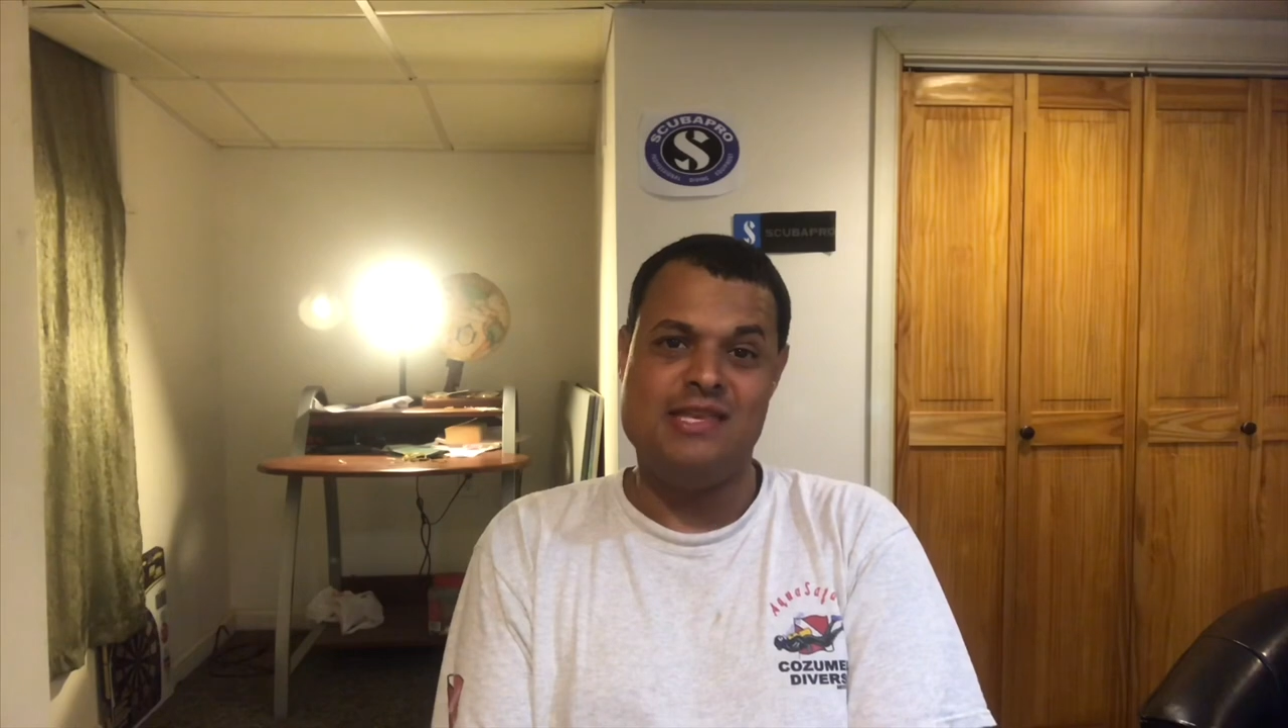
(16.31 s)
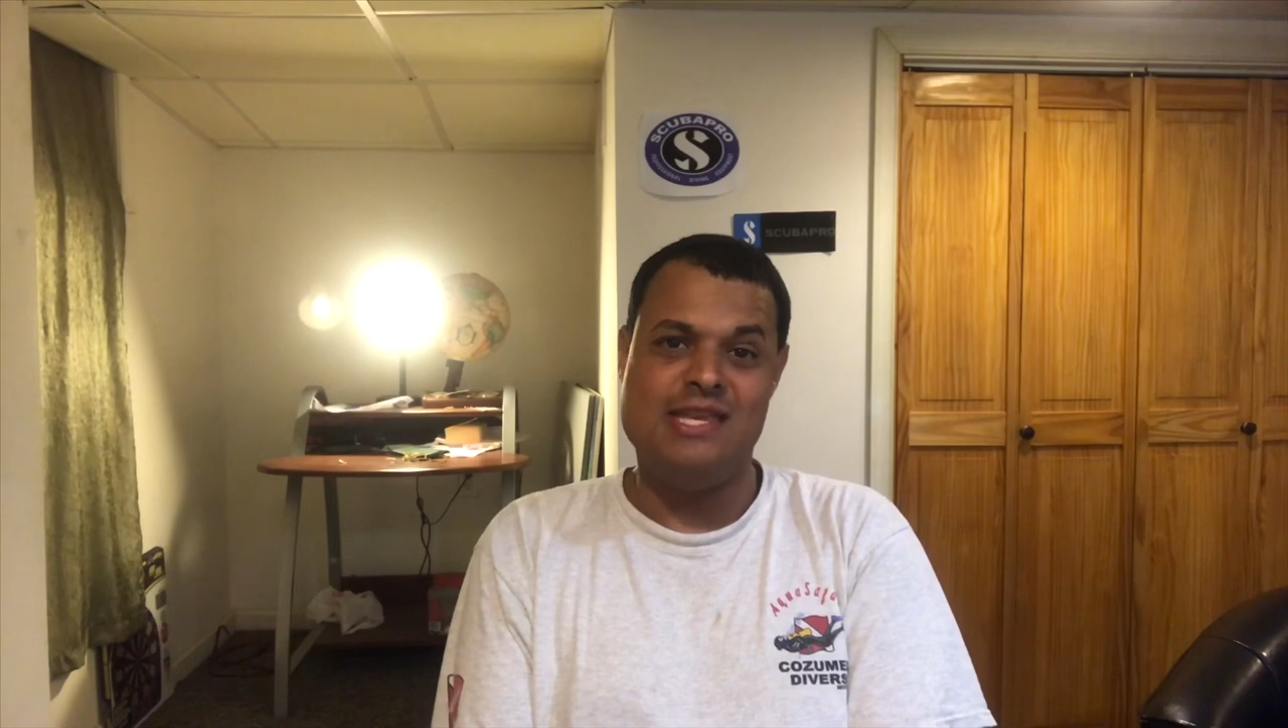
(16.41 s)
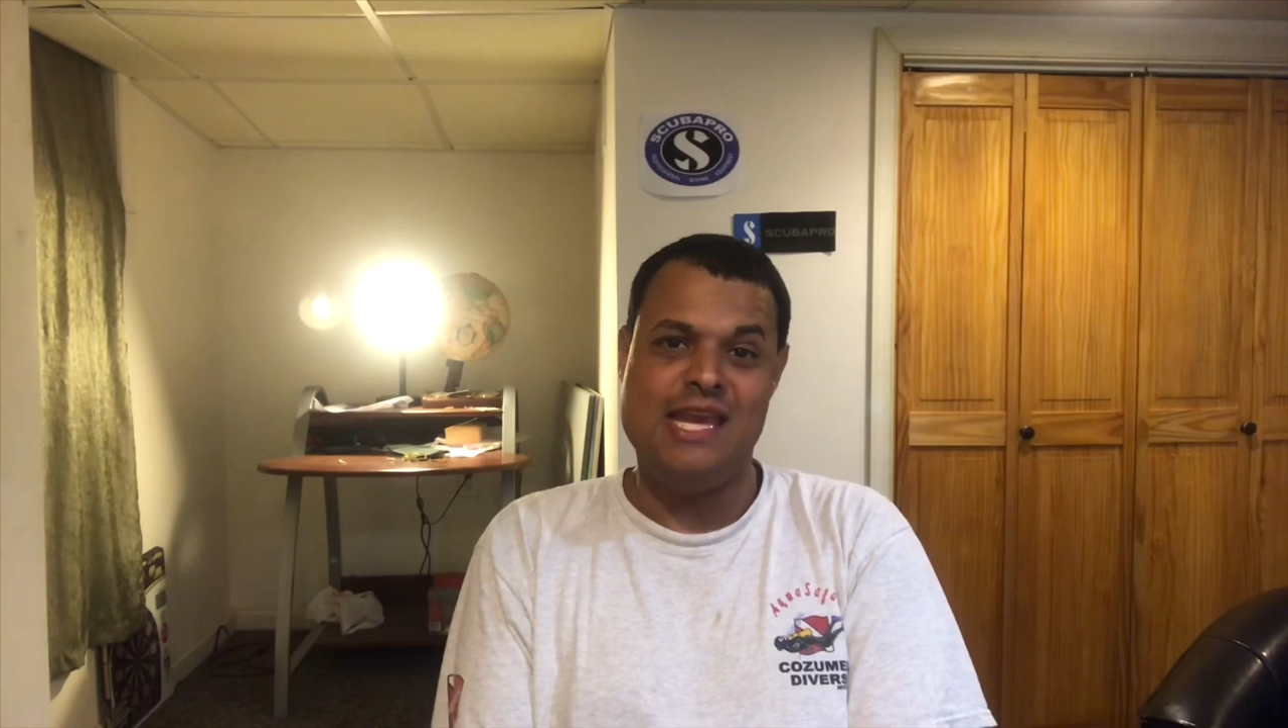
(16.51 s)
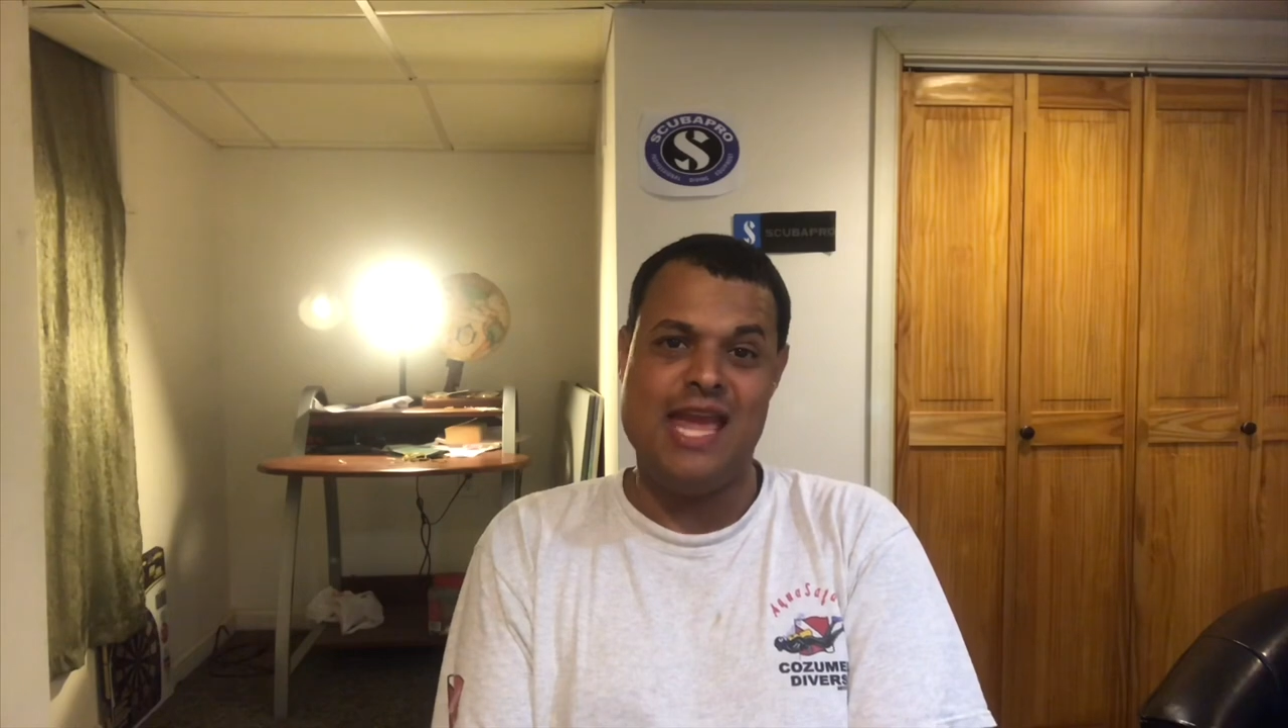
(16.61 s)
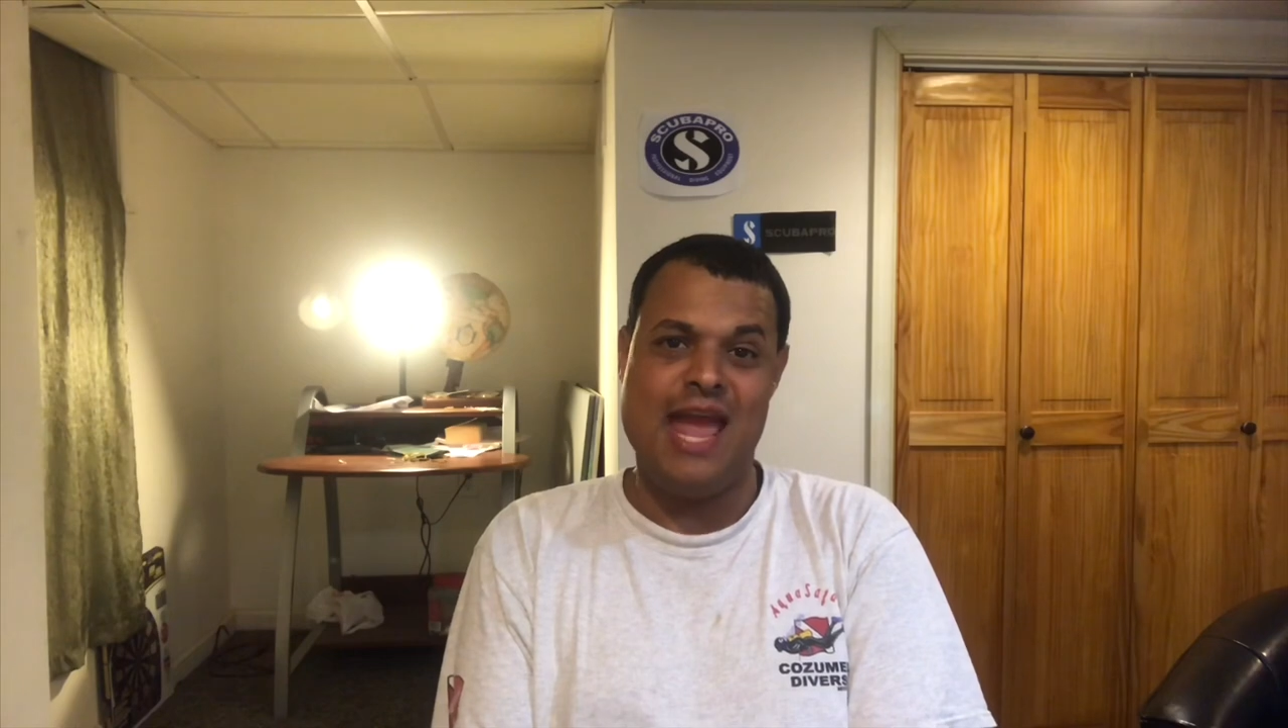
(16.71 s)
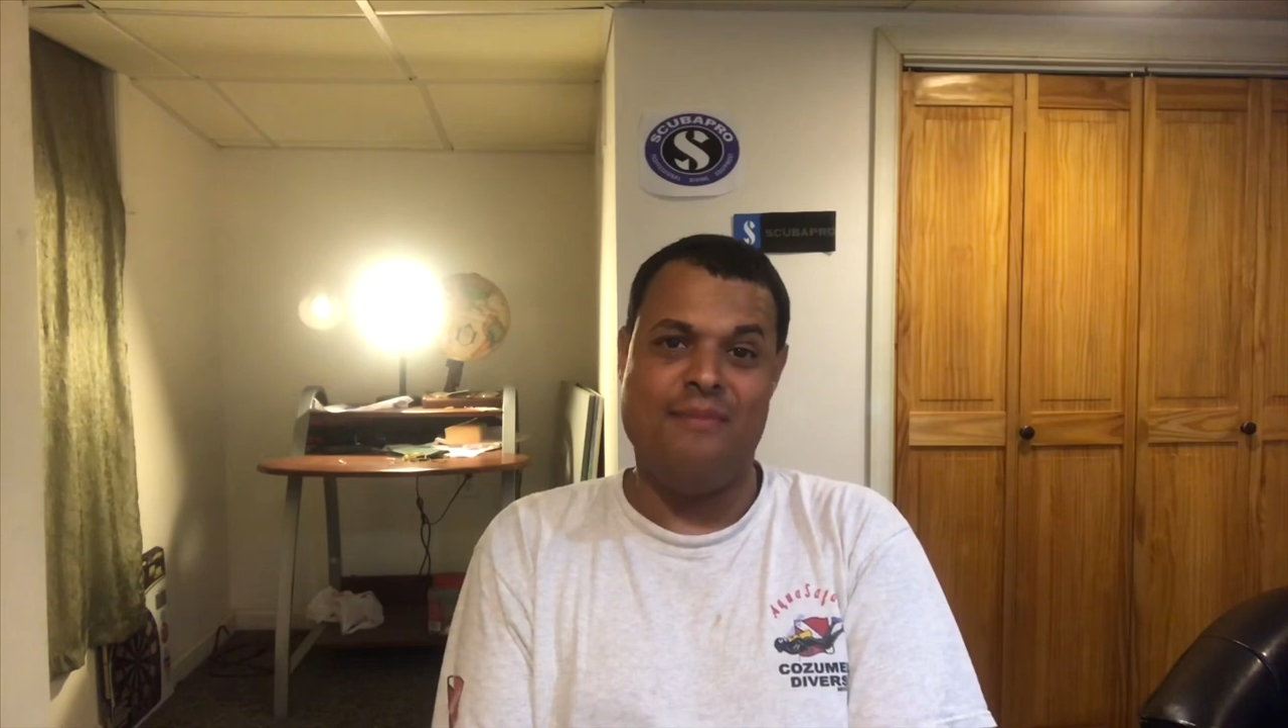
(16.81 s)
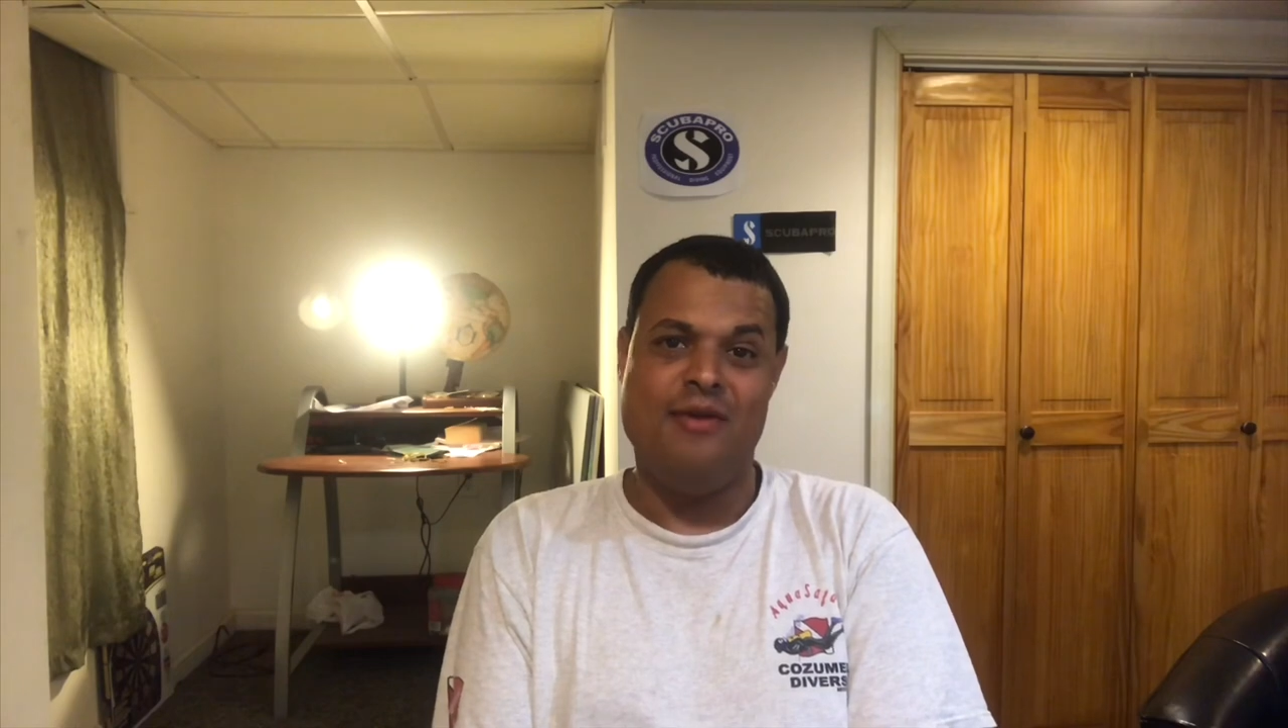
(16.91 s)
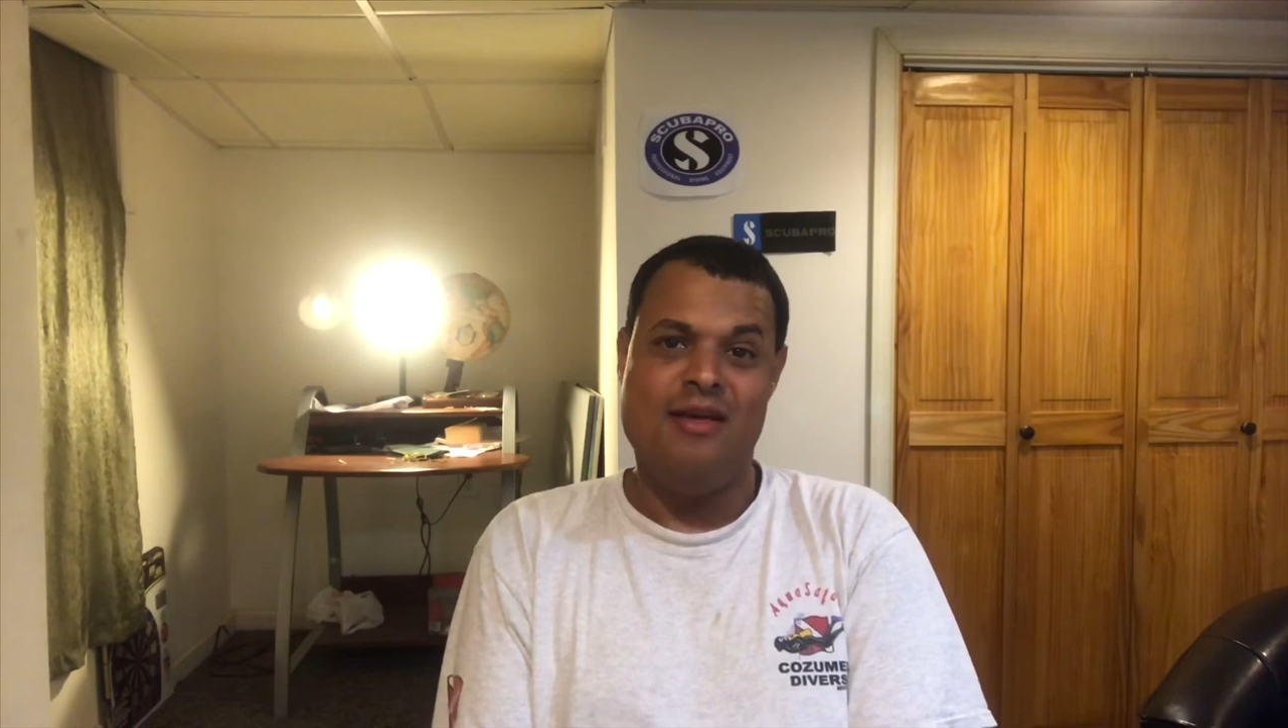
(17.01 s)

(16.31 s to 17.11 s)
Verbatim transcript: Sea Camp.